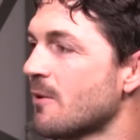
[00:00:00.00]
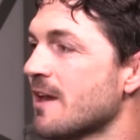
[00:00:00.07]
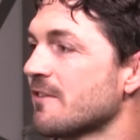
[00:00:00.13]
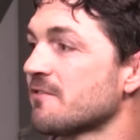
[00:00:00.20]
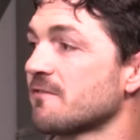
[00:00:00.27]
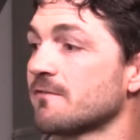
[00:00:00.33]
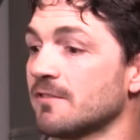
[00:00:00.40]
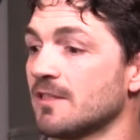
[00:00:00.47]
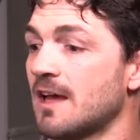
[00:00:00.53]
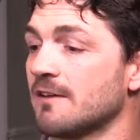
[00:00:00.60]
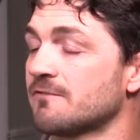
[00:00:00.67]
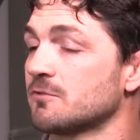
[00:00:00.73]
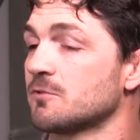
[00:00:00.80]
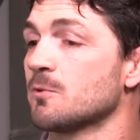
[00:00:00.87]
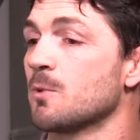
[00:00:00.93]

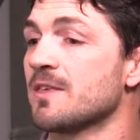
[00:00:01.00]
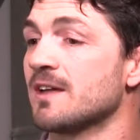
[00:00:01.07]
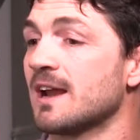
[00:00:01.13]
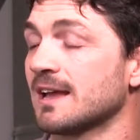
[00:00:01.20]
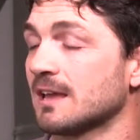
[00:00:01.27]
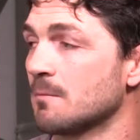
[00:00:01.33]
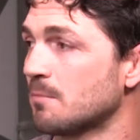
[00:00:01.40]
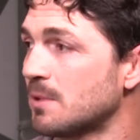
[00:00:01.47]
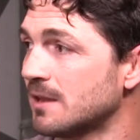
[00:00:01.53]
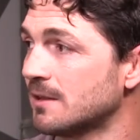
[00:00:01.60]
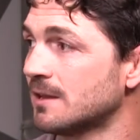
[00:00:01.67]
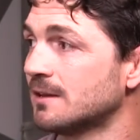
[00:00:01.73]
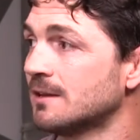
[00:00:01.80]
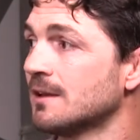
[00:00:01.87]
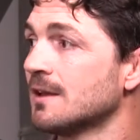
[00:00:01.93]
life, through the way that I
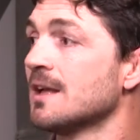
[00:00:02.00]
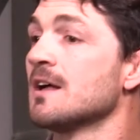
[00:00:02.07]
competed,